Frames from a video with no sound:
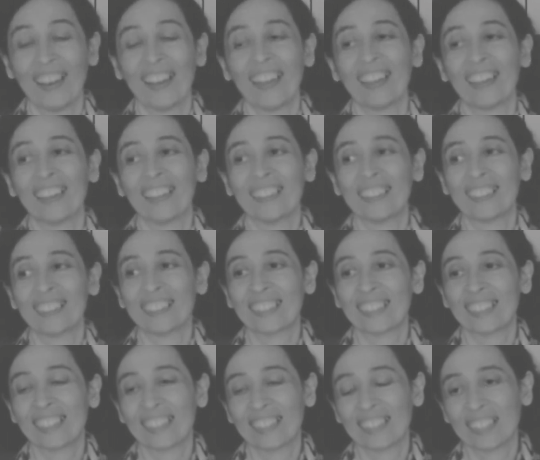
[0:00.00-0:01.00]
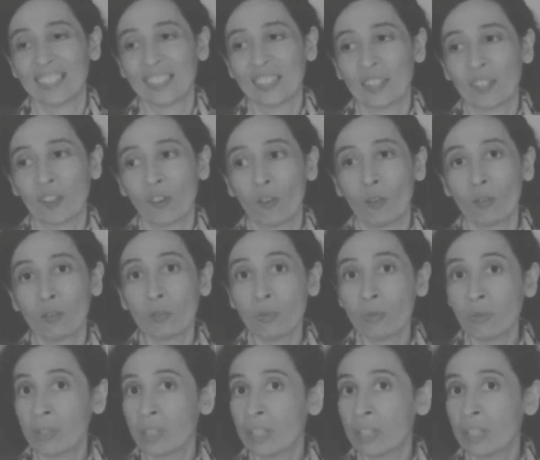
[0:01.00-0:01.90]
And also